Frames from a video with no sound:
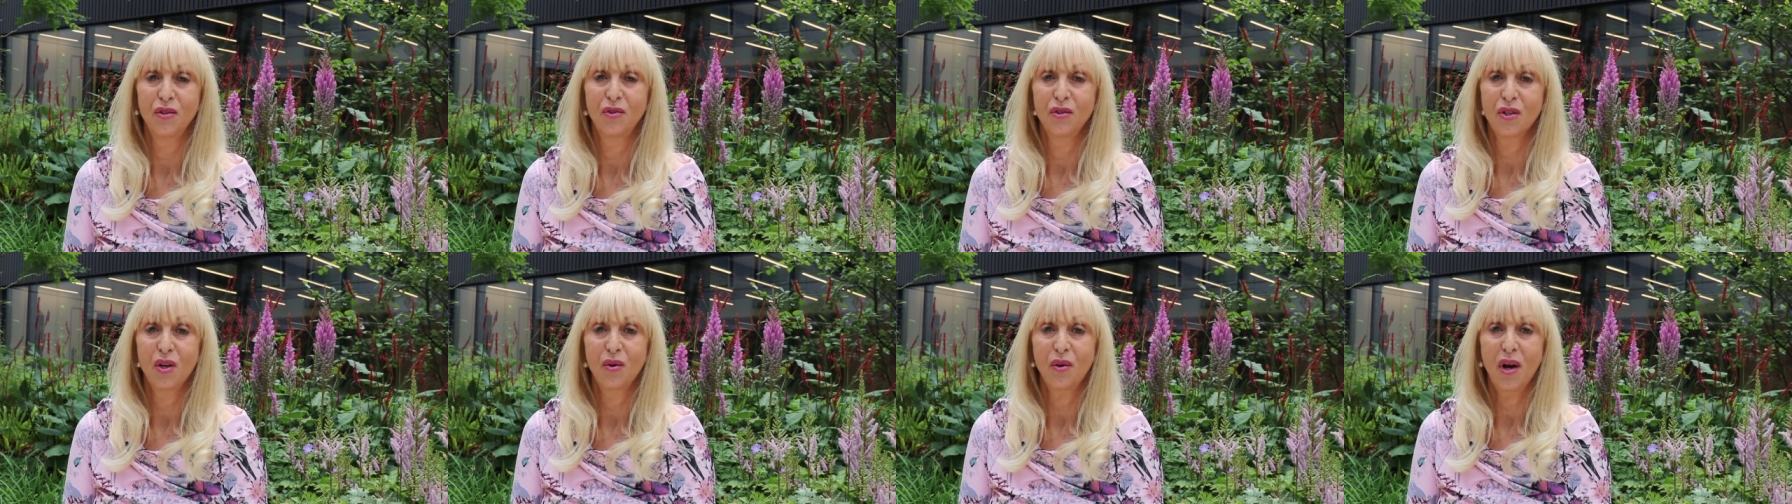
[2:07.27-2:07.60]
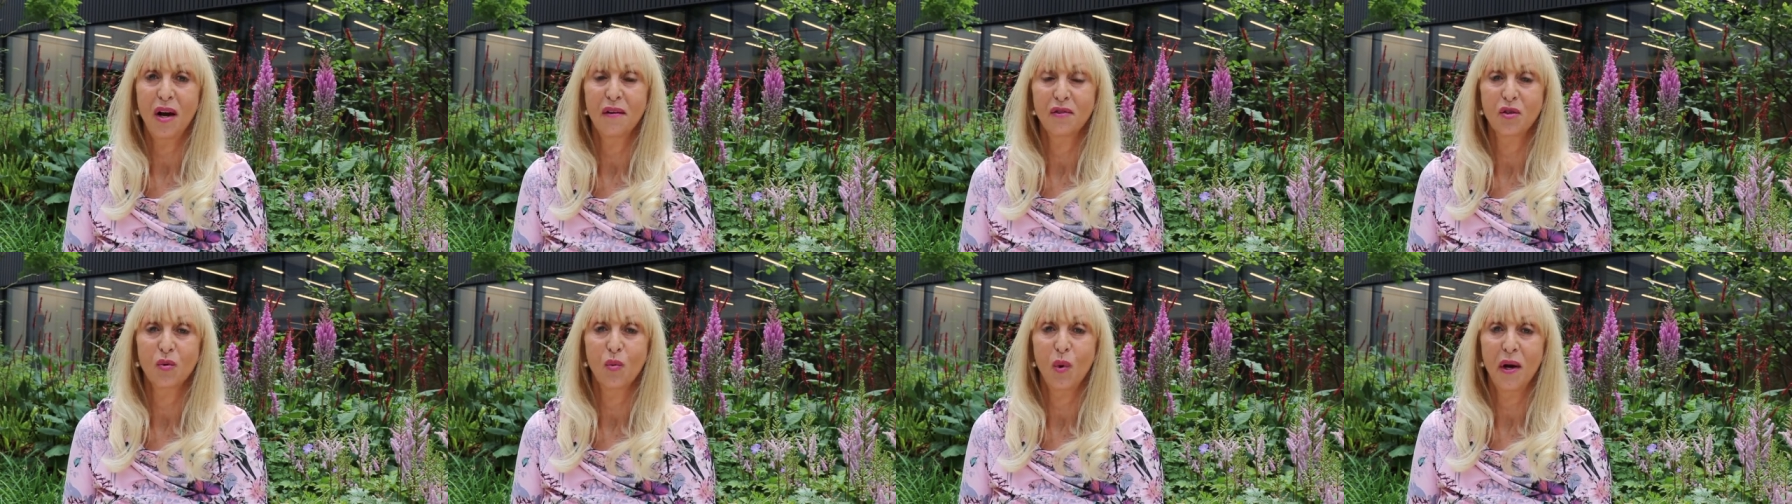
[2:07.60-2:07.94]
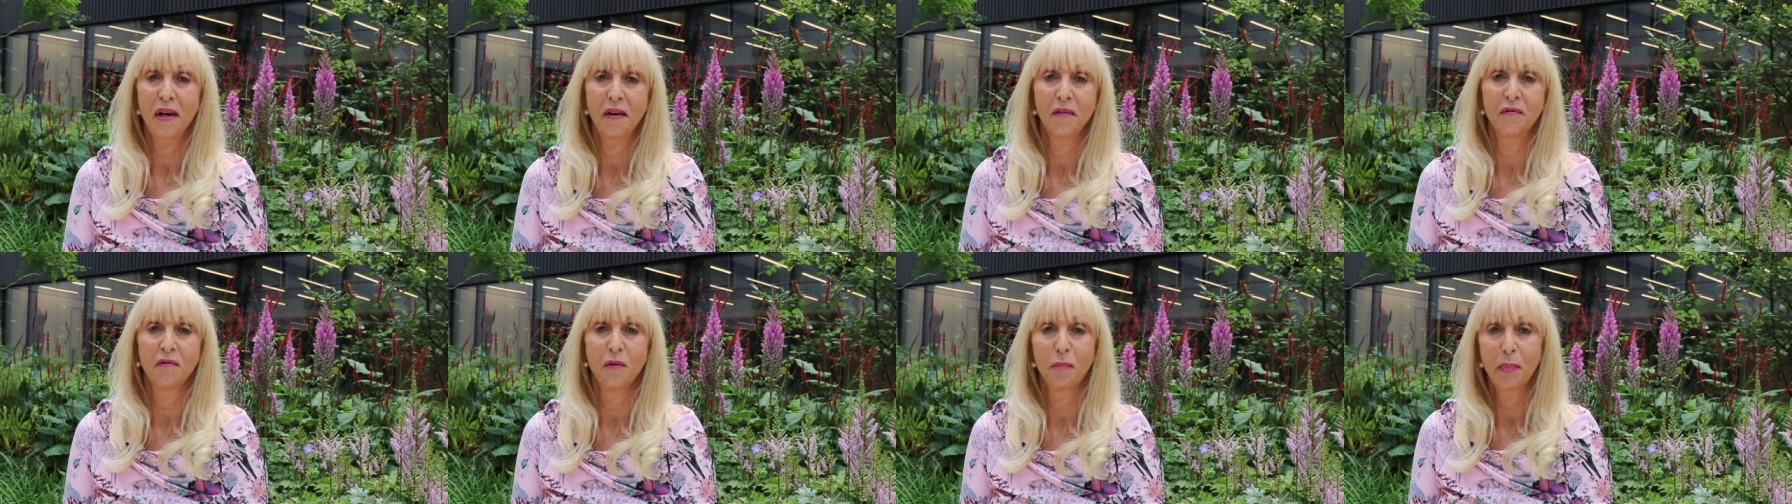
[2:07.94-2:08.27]
You don't have to
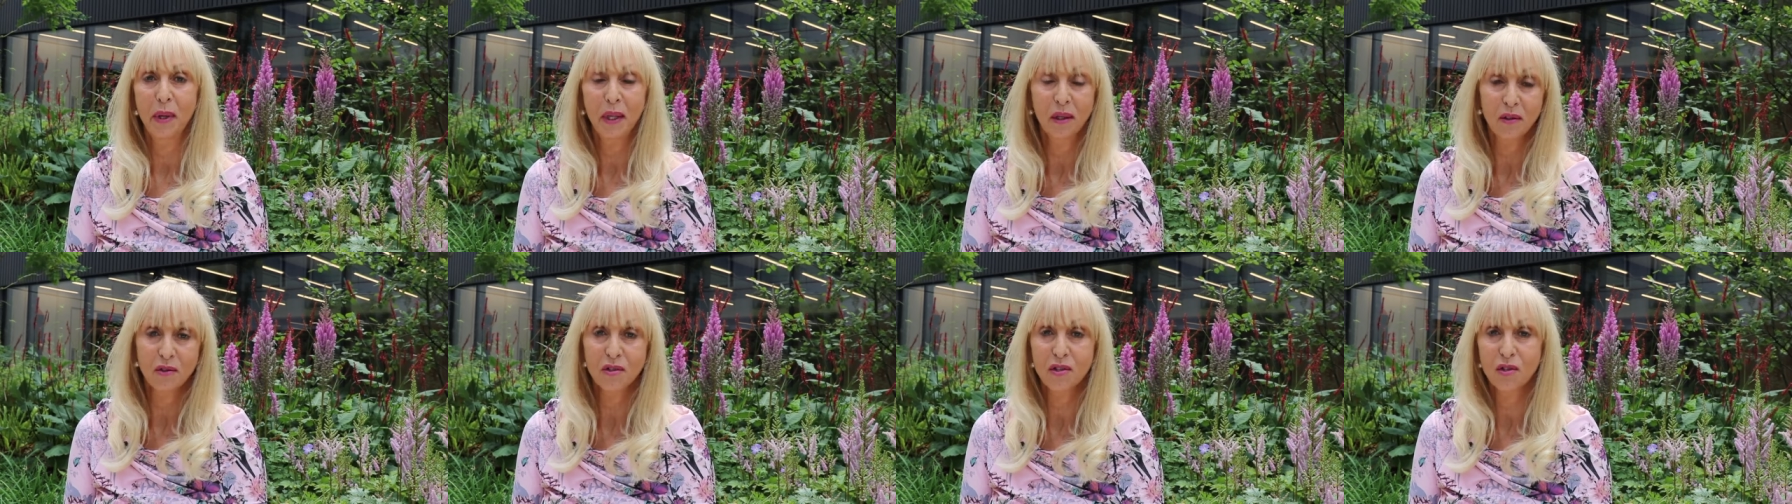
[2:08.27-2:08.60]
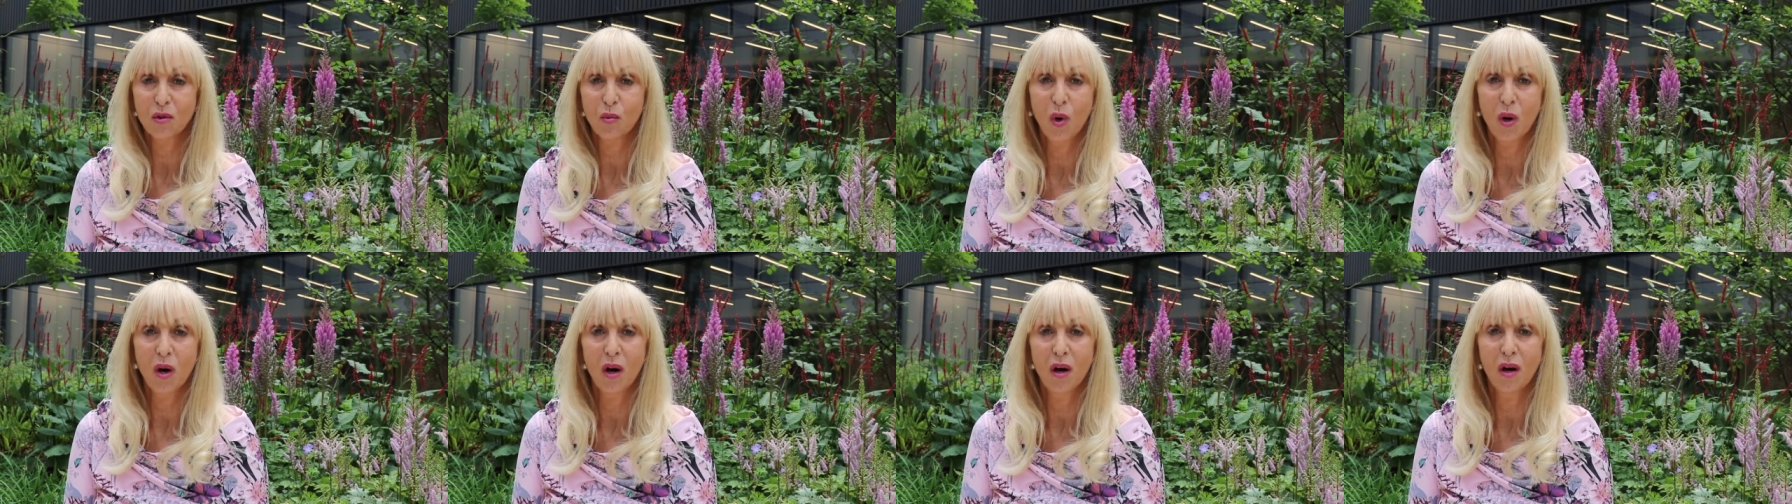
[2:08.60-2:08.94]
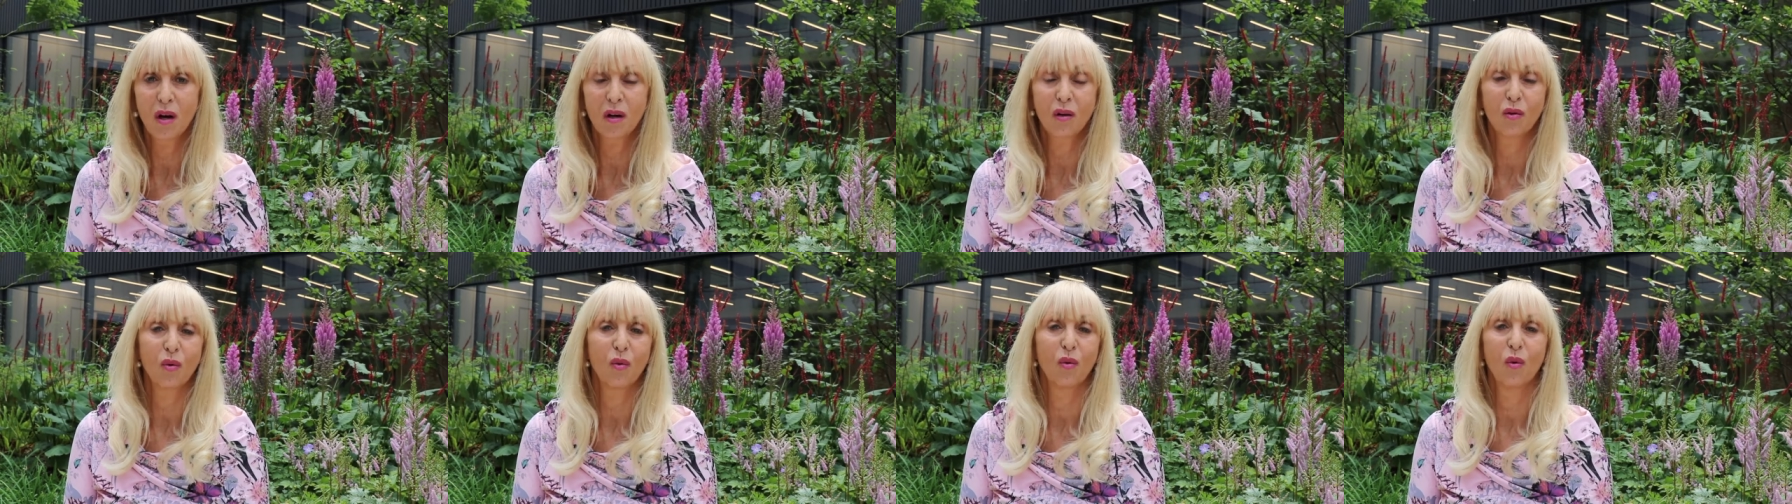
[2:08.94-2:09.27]
wait for pills to
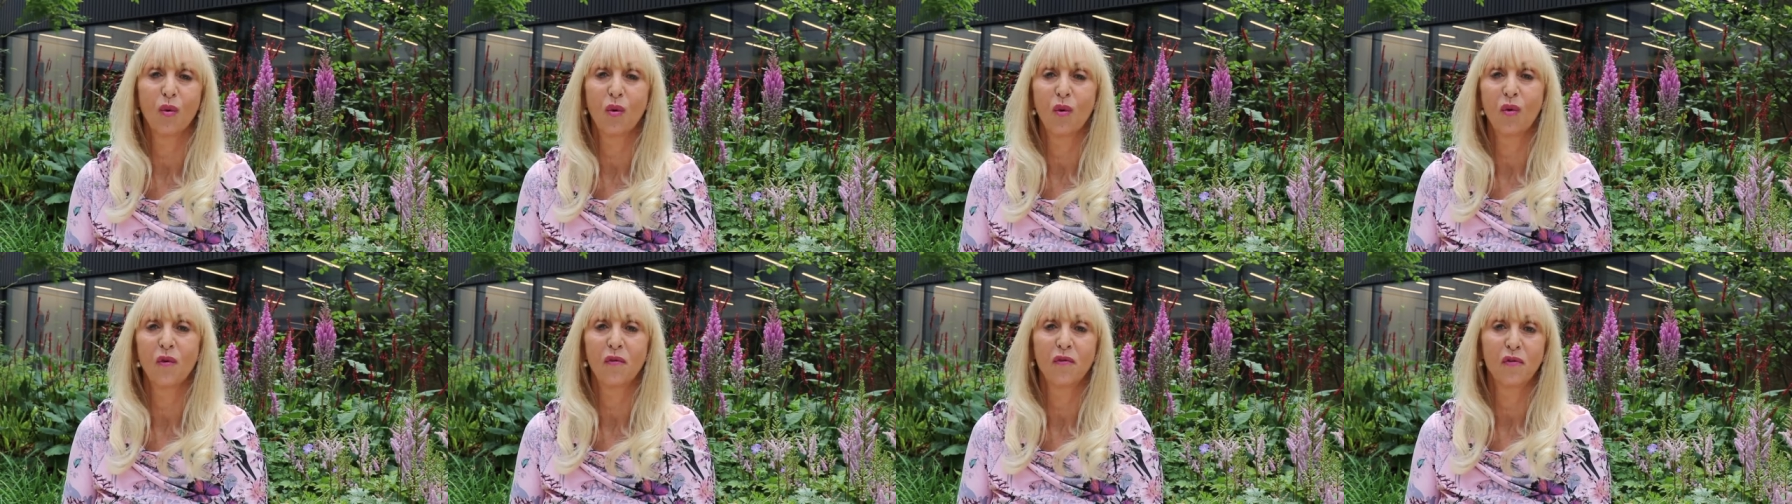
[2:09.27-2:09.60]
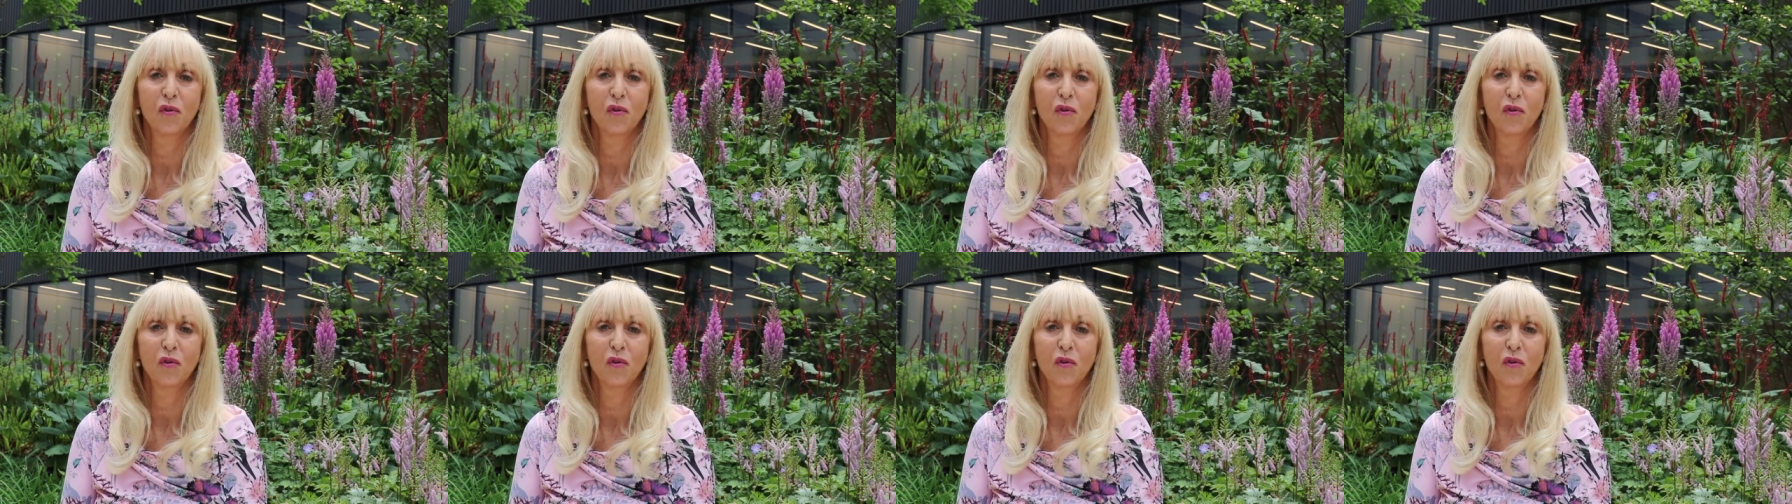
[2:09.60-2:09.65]
work or